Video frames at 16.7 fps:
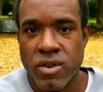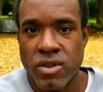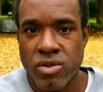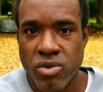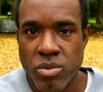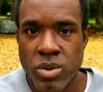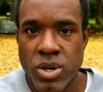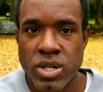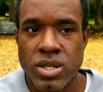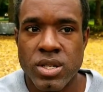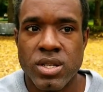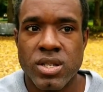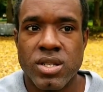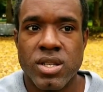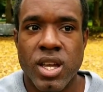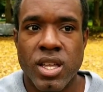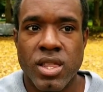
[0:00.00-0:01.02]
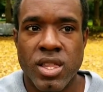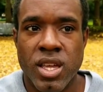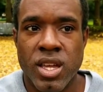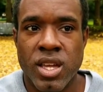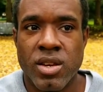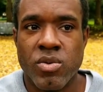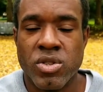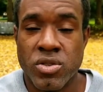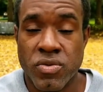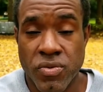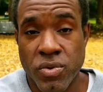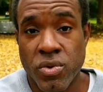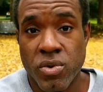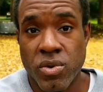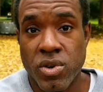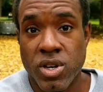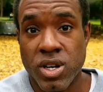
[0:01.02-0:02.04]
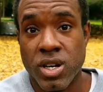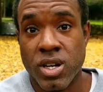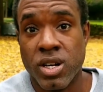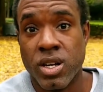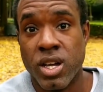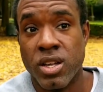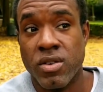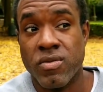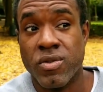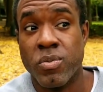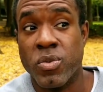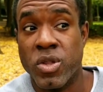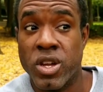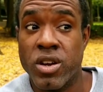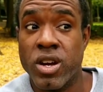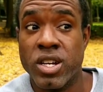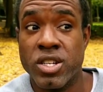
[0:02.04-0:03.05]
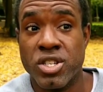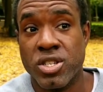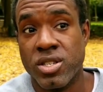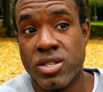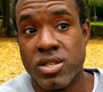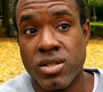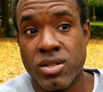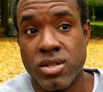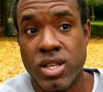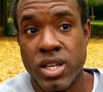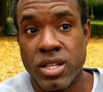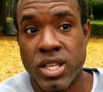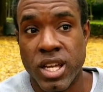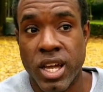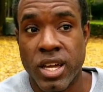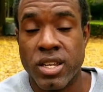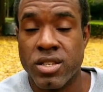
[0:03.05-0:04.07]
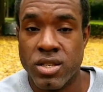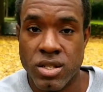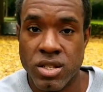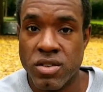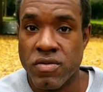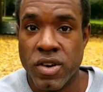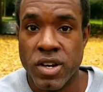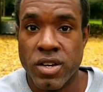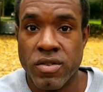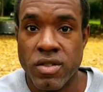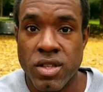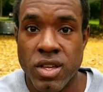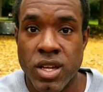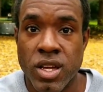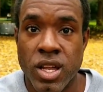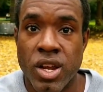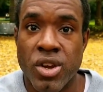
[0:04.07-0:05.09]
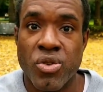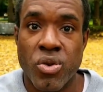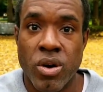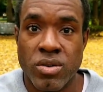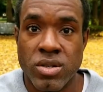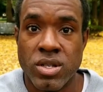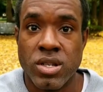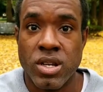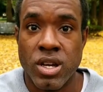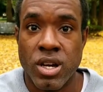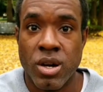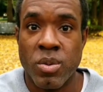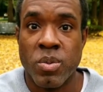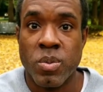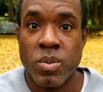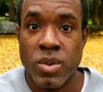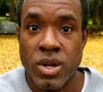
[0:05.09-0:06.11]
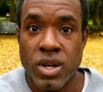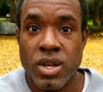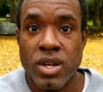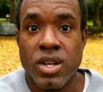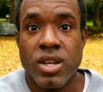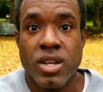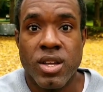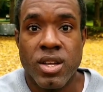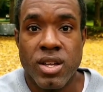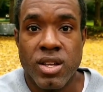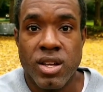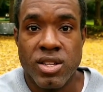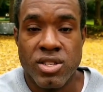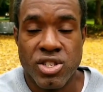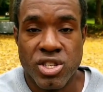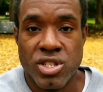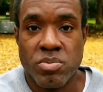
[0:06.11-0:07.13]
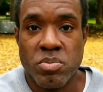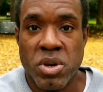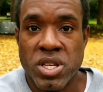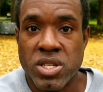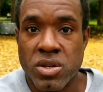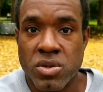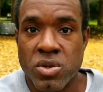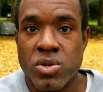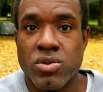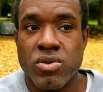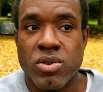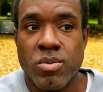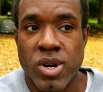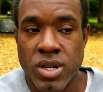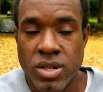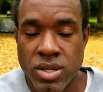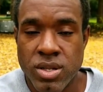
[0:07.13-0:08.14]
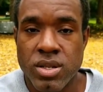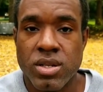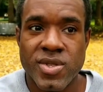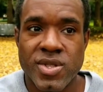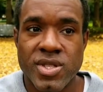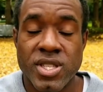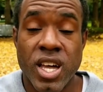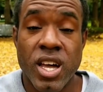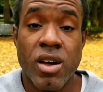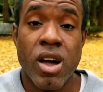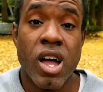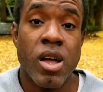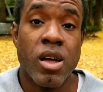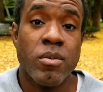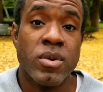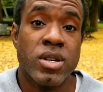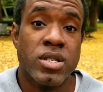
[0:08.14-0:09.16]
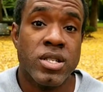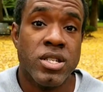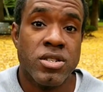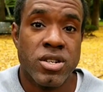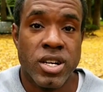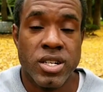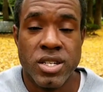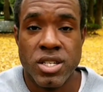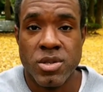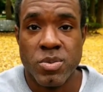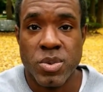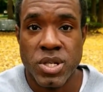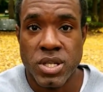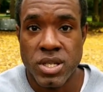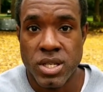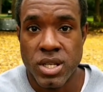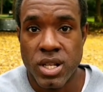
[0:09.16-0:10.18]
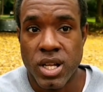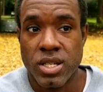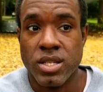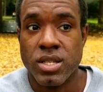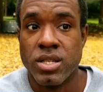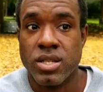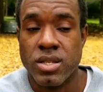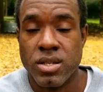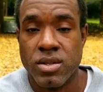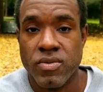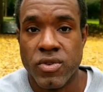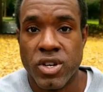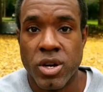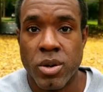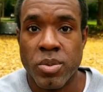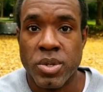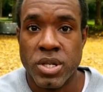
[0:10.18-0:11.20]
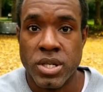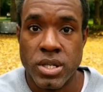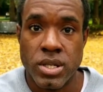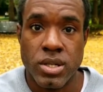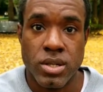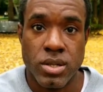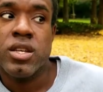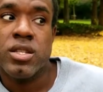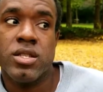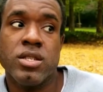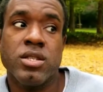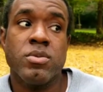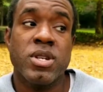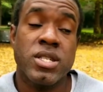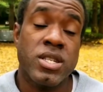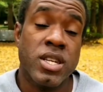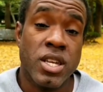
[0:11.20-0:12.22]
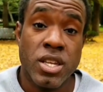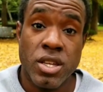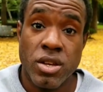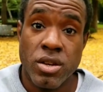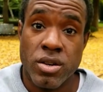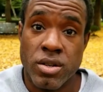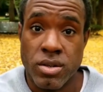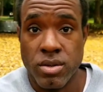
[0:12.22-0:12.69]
3 months, and then went to Fukuoka, and from there I just that kind of solidified everything, and I knew I was going to come just based on those 3 months. Now I am a teacher. I teach business classes for companies. This is my second year.